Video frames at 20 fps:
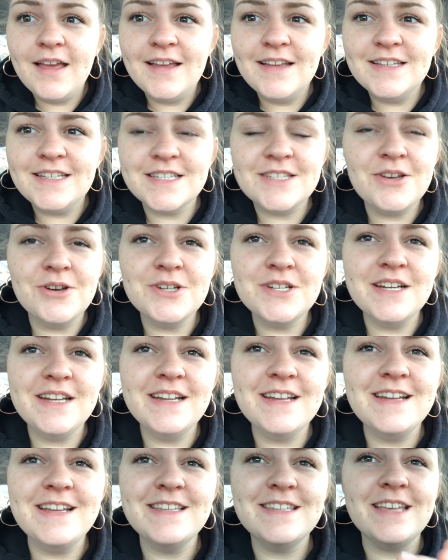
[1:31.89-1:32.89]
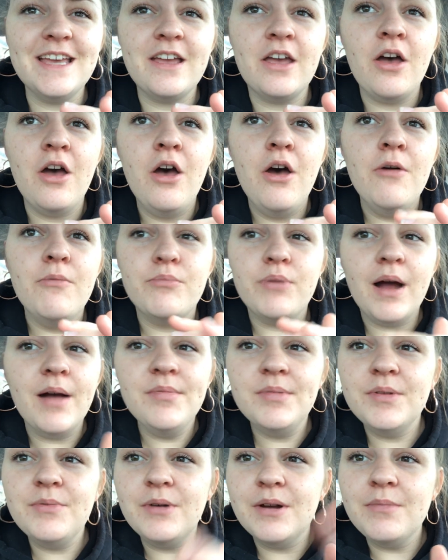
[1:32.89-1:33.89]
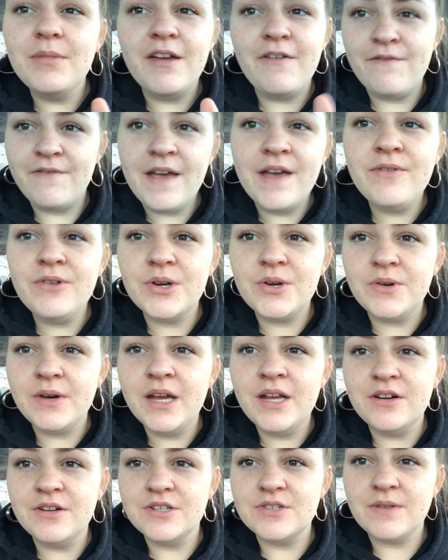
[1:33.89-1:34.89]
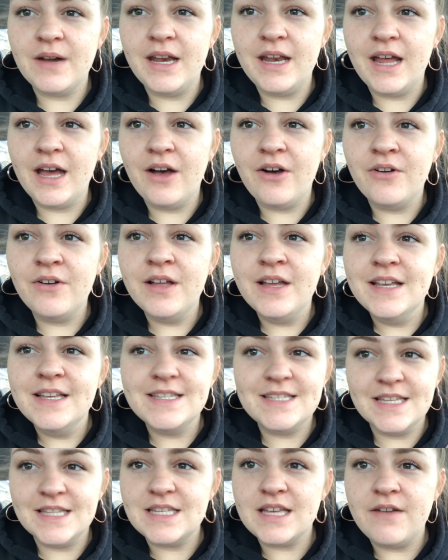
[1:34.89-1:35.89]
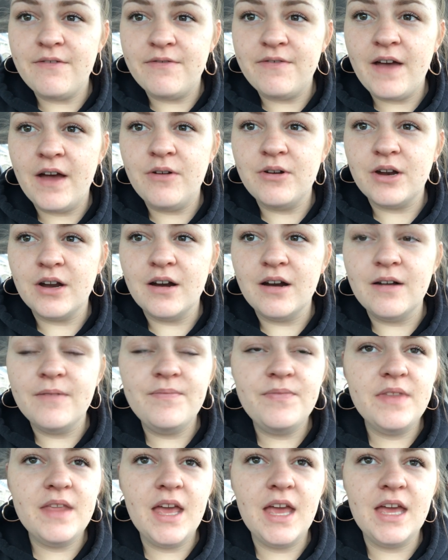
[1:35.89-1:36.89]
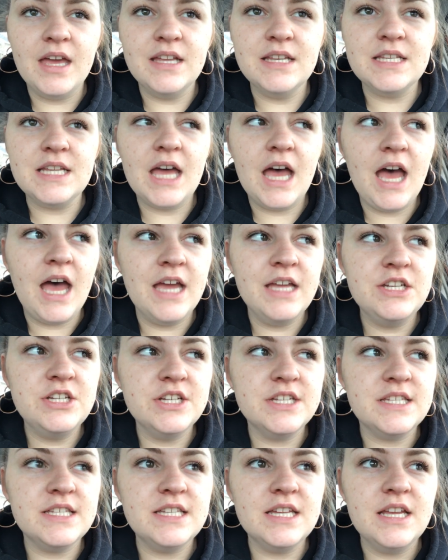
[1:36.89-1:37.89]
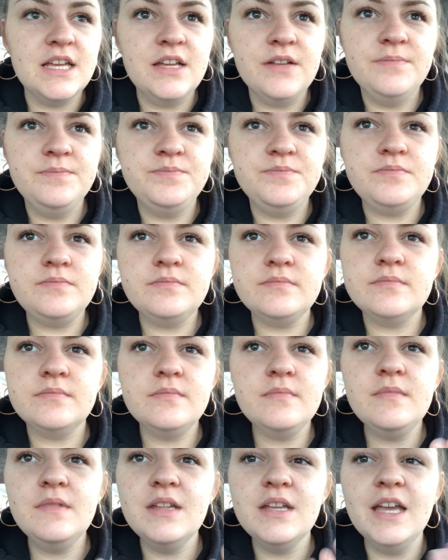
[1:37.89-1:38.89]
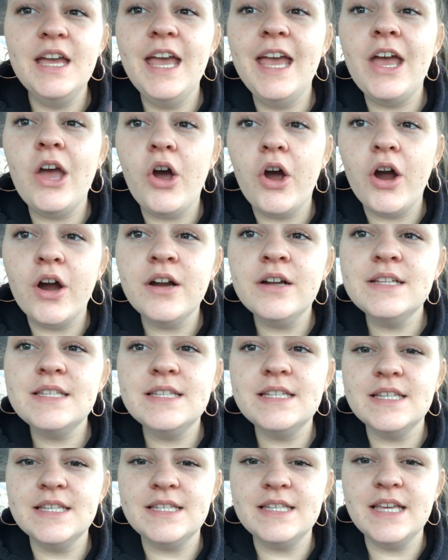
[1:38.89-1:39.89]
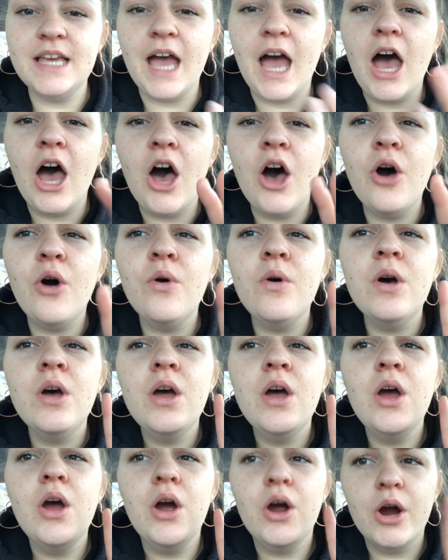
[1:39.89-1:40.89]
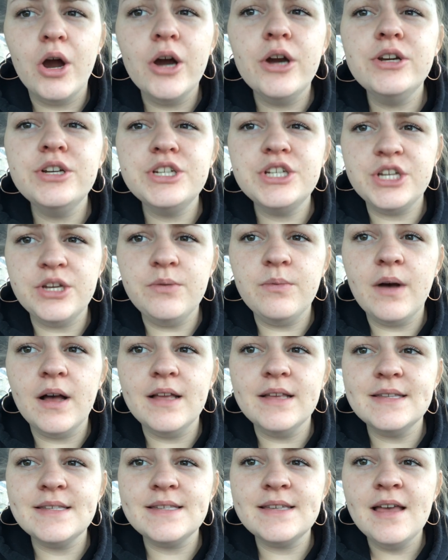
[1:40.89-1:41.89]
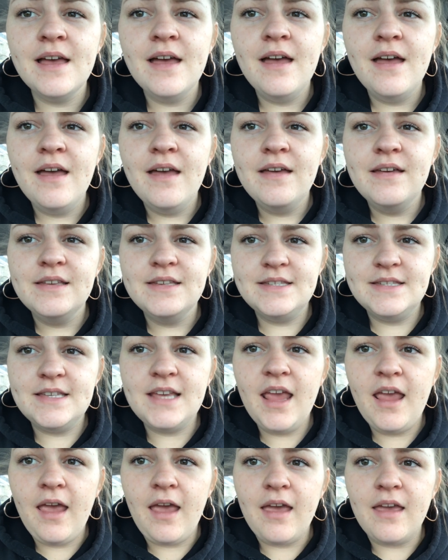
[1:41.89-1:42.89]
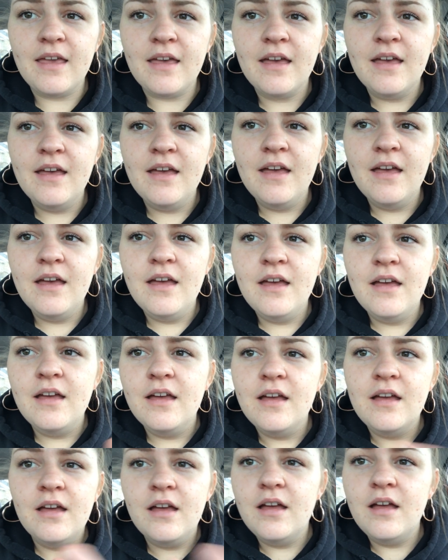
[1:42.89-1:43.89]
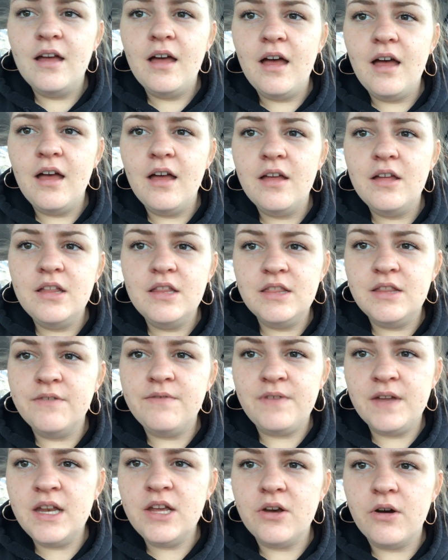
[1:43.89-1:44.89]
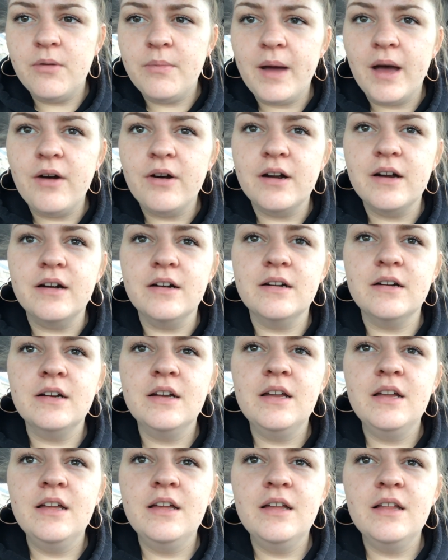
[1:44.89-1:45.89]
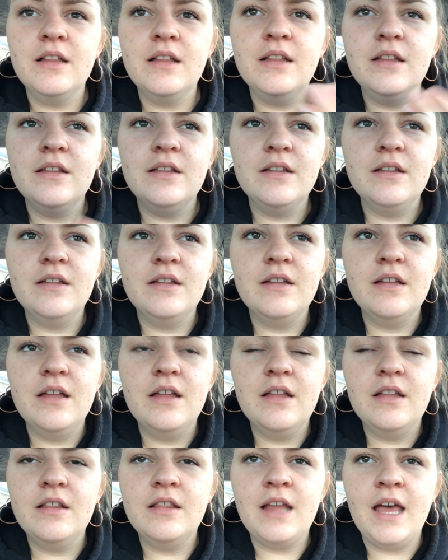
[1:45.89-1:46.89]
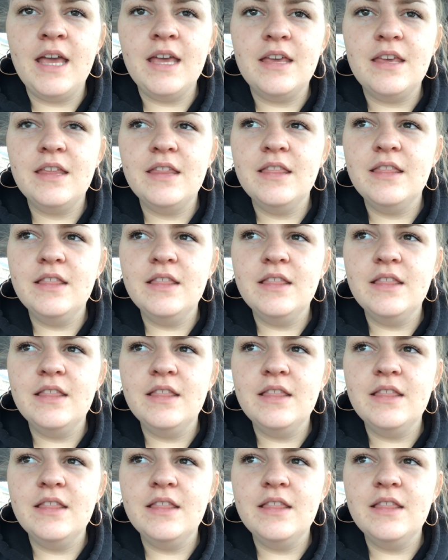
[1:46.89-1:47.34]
Dissociated is, like, probably one of my favorite creators right now since I've found her, and I just, it hurts to see how hurt she was seeing the video about her. Like,